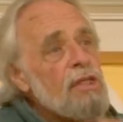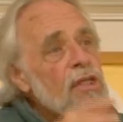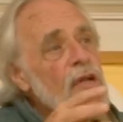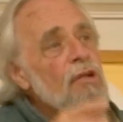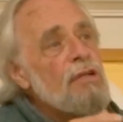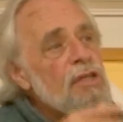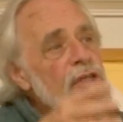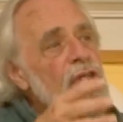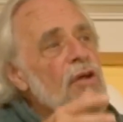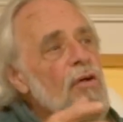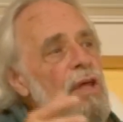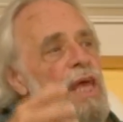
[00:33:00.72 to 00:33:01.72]

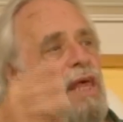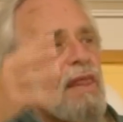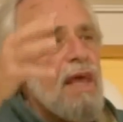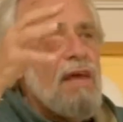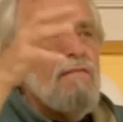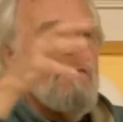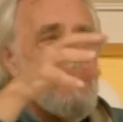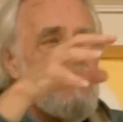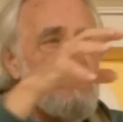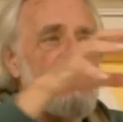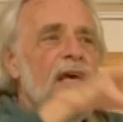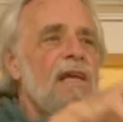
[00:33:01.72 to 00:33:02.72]
they
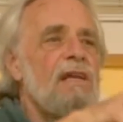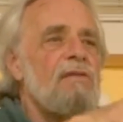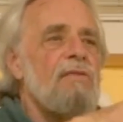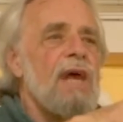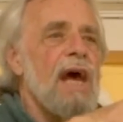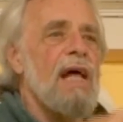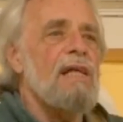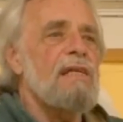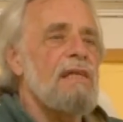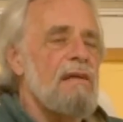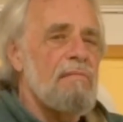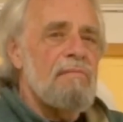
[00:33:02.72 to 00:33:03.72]
investigated
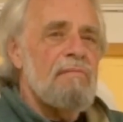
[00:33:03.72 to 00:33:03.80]
reality